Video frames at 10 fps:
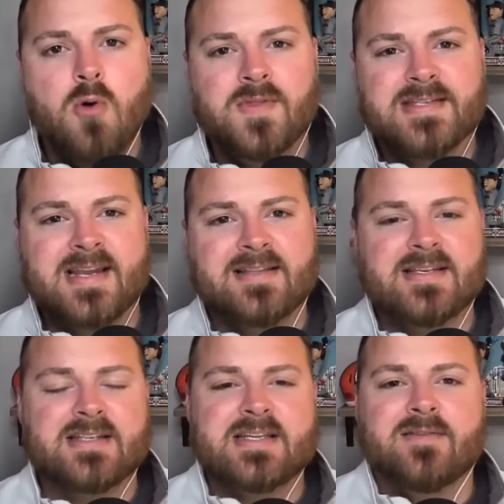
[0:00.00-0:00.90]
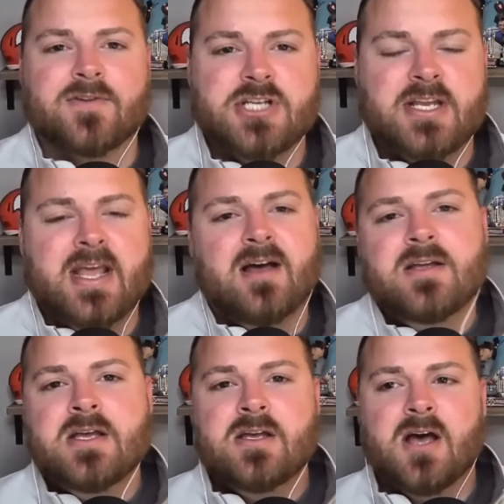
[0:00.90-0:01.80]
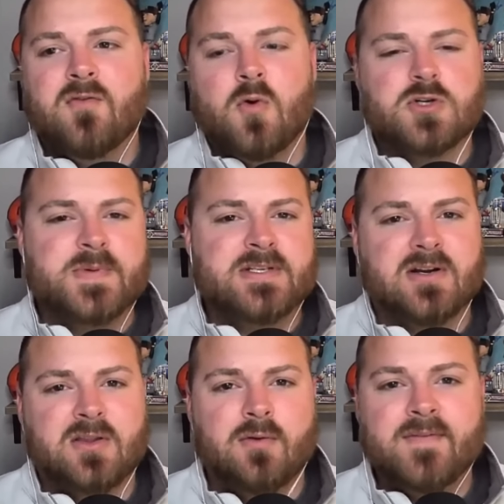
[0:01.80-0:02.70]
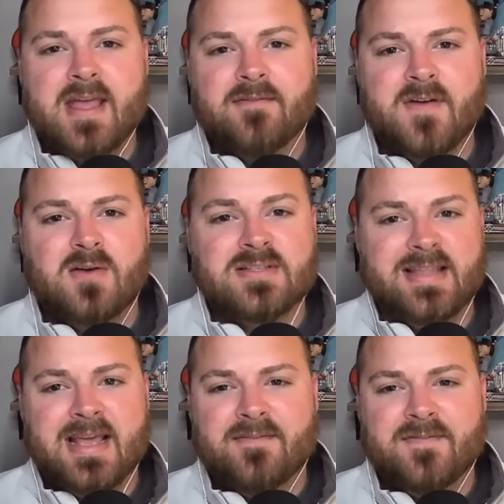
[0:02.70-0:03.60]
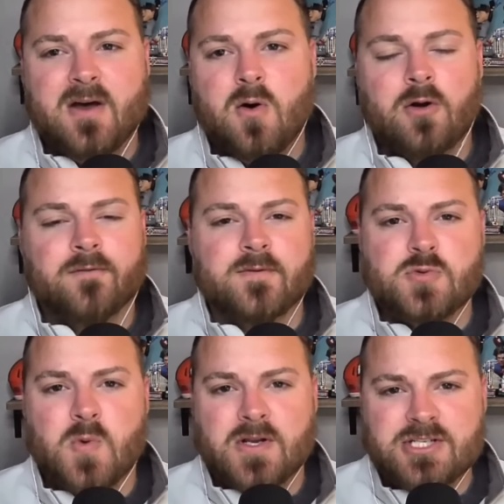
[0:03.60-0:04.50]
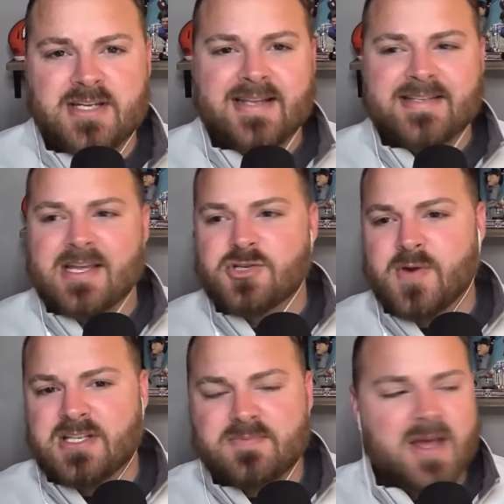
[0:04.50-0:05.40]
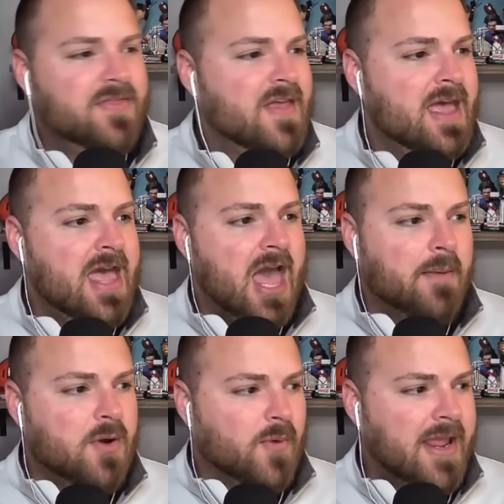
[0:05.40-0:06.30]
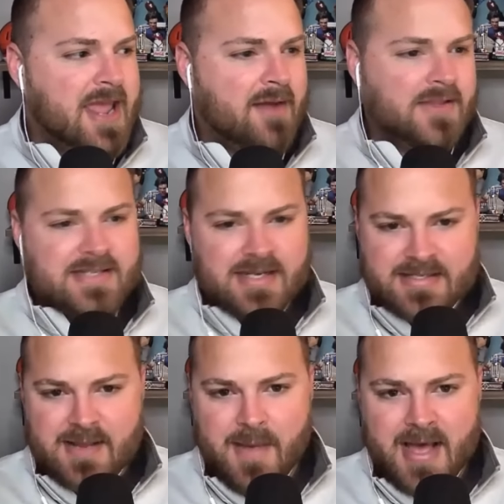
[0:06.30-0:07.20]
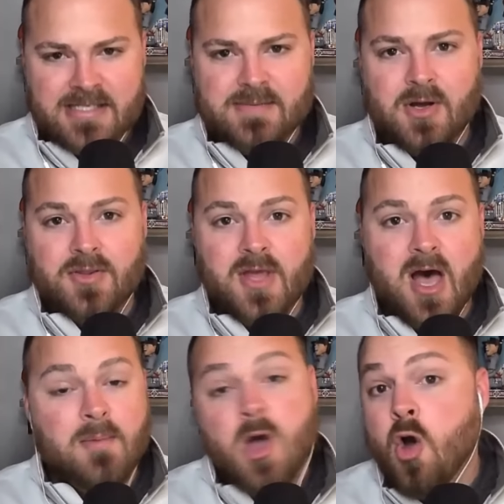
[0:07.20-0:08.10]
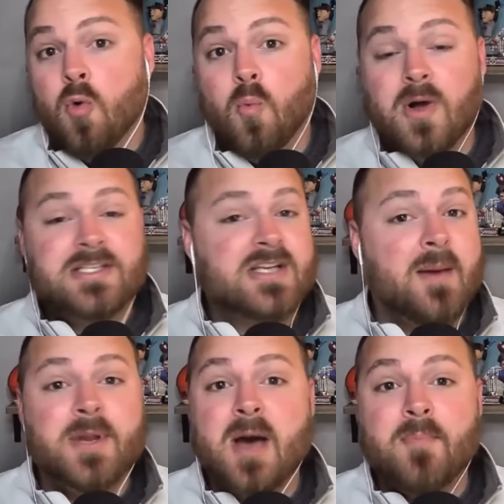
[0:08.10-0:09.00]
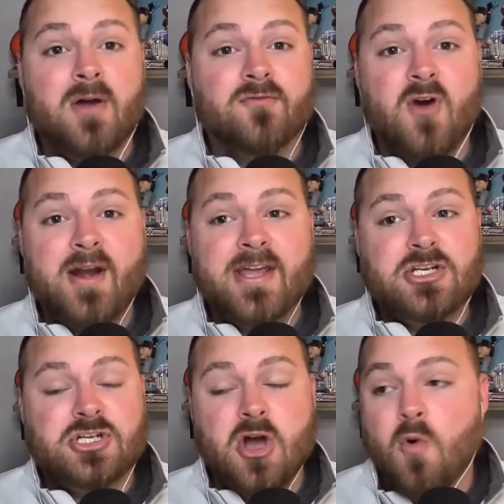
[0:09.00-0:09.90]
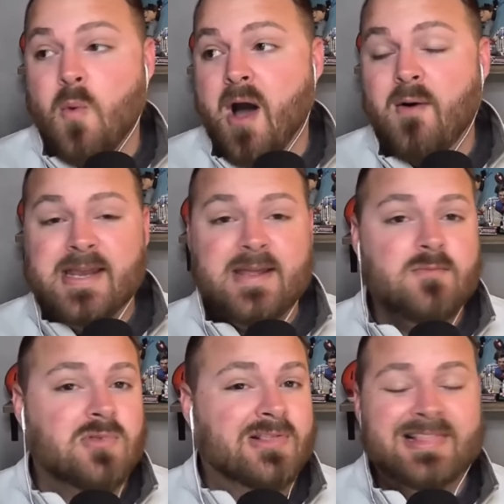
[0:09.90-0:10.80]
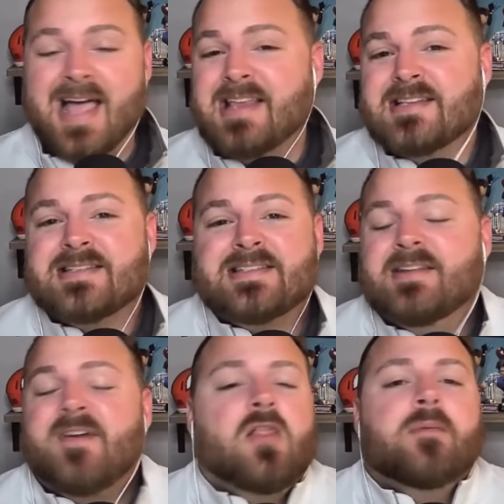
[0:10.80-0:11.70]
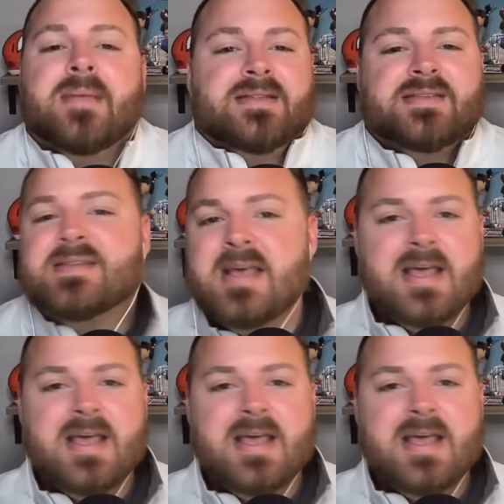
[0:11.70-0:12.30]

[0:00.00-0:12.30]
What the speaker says: in the state of Tennessee and Virginia. Of course, we talked a little VFLs in the NFL, heard from Jauan Jennings and Trey Smith, and we recapped the Tennessee basketball dub. What's coming up on Friday's show? Well, any latest developments